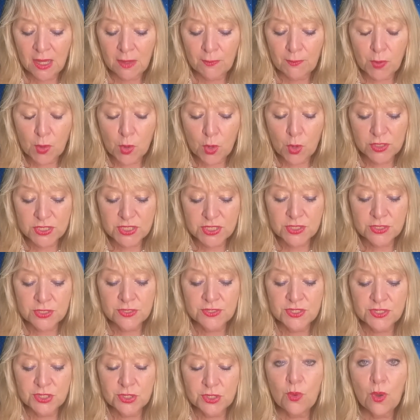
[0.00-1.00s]

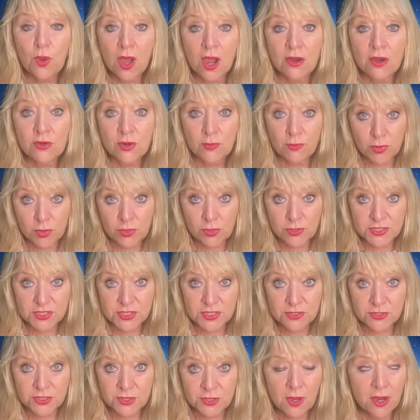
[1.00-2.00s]
Portals. You are a
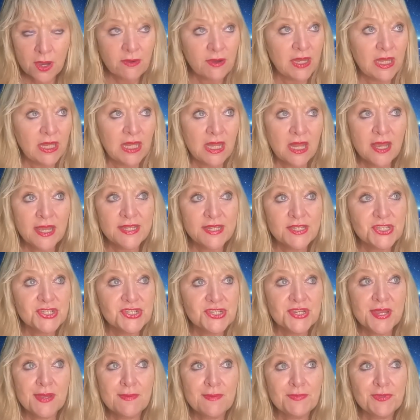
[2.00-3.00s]
portal. You are a light
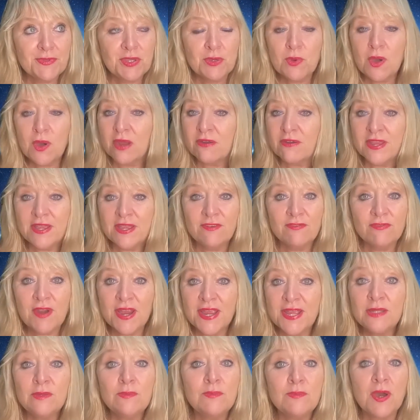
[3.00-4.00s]
ship. You are a
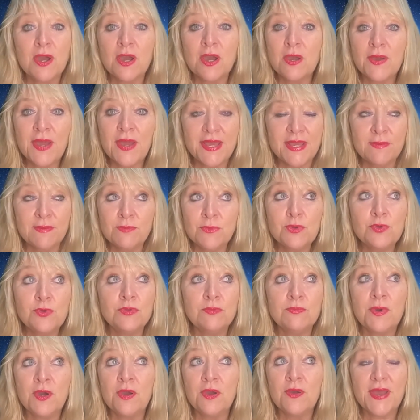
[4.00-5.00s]
rainbow, a
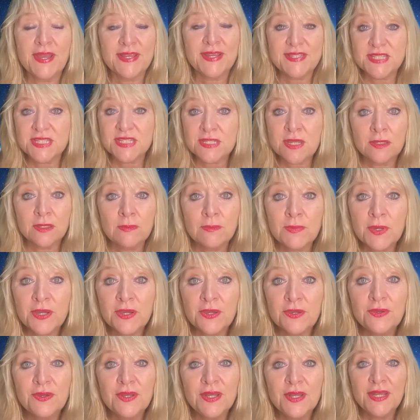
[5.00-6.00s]
moonbow, a
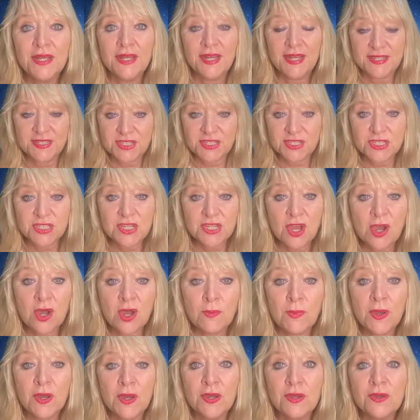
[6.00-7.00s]
sunbow, a
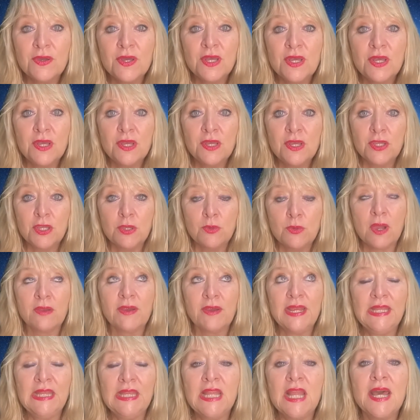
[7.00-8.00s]
starbow. You are
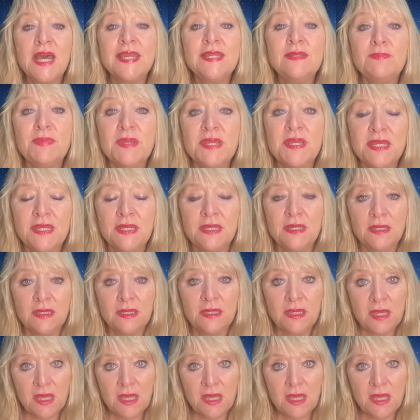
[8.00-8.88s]
a light being.